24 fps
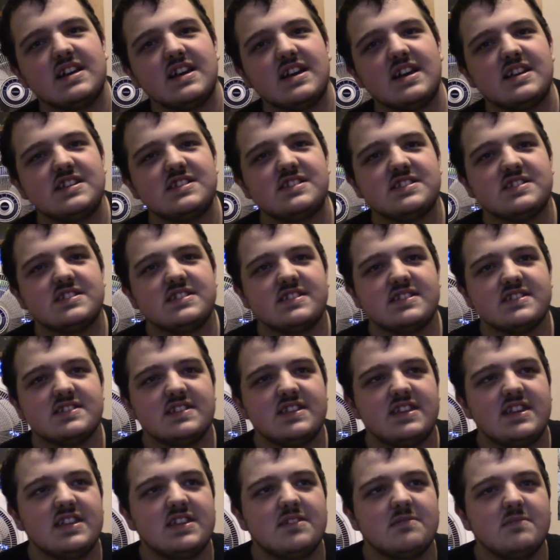consciousness.
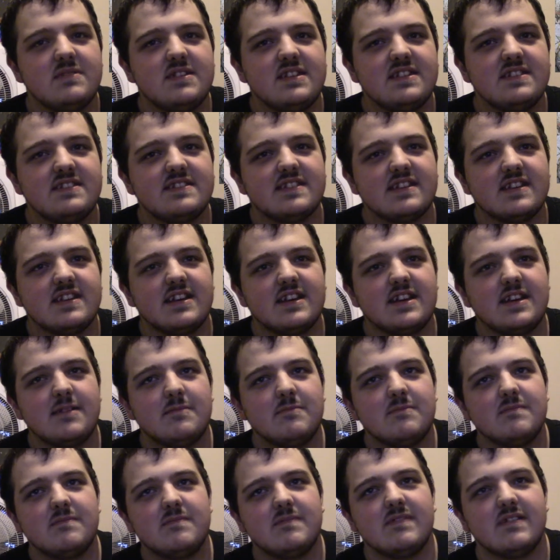In the
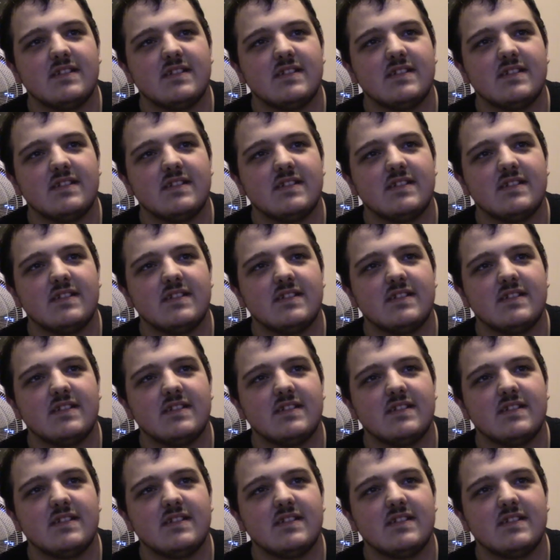meantime...